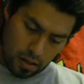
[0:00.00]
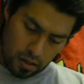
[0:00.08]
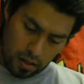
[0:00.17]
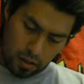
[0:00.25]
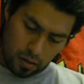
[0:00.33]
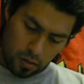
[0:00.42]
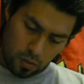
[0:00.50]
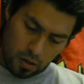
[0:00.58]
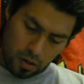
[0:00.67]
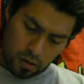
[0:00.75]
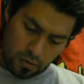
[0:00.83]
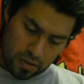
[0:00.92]
And the
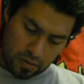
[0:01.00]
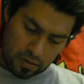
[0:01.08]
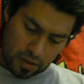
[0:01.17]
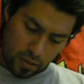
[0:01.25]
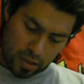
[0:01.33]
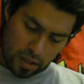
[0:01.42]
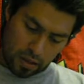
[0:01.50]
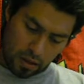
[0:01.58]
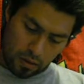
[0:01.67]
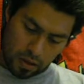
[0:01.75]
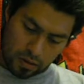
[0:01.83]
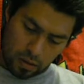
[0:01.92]
water business. What the hell? I'll
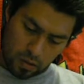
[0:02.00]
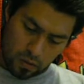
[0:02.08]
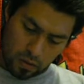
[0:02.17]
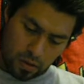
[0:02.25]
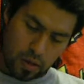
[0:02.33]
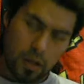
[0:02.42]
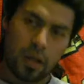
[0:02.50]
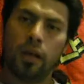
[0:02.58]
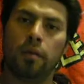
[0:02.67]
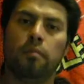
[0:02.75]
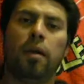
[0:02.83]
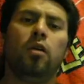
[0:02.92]
cross that over.
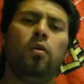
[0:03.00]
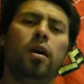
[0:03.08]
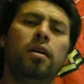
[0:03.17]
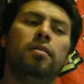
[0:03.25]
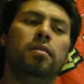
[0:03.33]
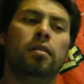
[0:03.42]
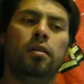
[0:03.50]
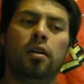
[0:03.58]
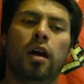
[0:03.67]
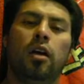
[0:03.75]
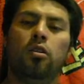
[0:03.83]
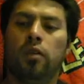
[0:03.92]
By the way,
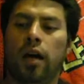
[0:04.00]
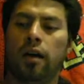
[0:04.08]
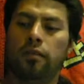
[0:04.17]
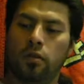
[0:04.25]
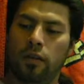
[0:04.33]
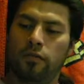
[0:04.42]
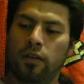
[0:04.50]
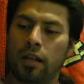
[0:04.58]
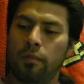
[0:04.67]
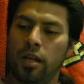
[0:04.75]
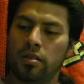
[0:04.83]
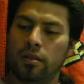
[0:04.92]
I forgot
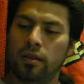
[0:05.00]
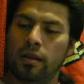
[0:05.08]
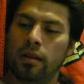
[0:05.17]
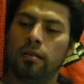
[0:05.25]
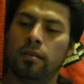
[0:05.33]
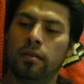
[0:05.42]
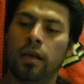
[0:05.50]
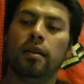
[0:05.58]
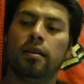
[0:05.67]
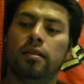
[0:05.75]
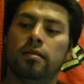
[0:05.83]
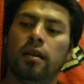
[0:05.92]
to mention that the
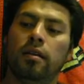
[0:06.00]
date is